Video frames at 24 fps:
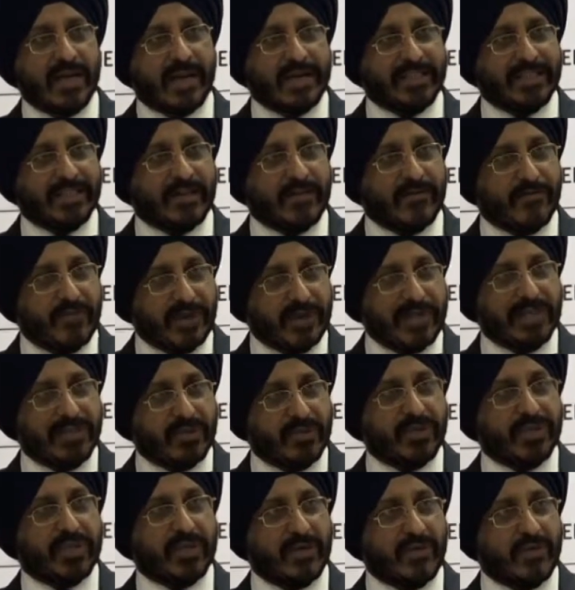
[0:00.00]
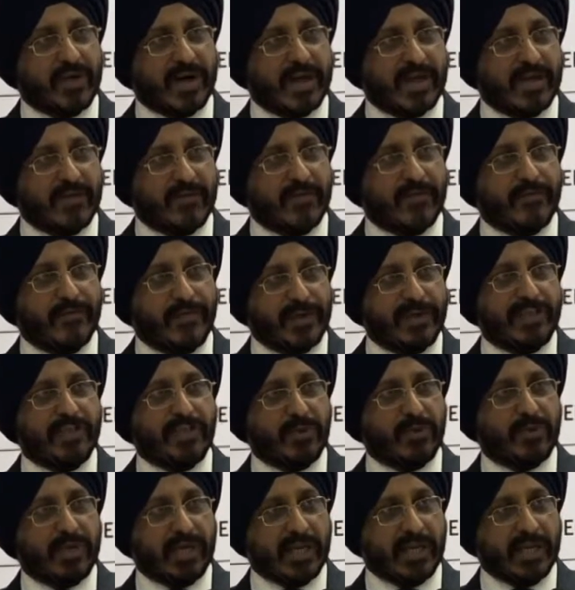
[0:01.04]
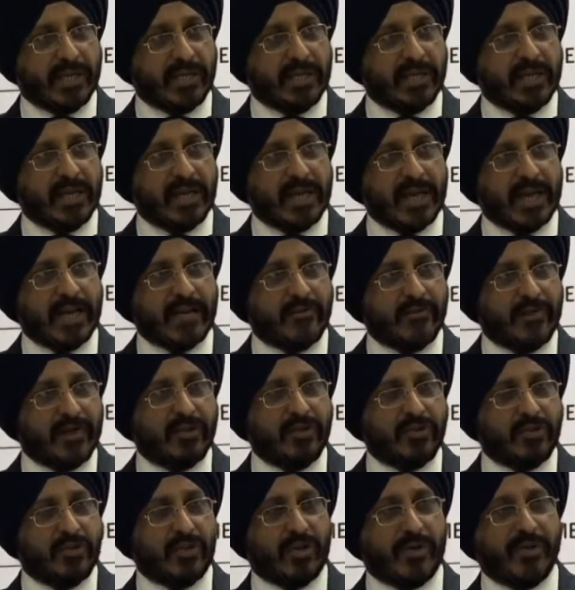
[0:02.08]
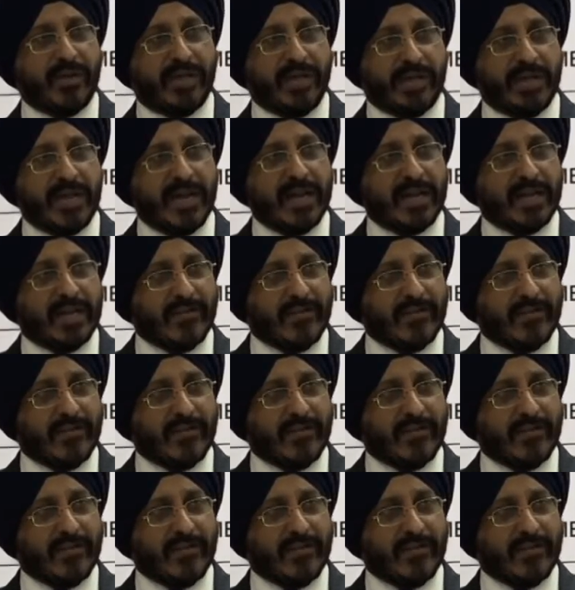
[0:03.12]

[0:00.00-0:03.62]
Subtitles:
It's the will to survive, will to lead, and will to dominate.